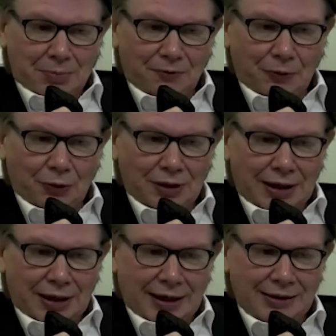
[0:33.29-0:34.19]

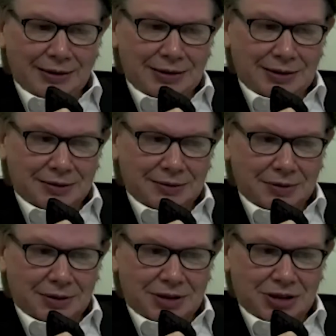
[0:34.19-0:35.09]
Before I hand
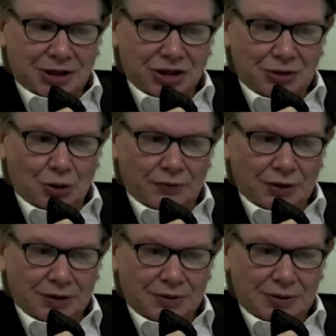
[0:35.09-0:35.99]
the discussion over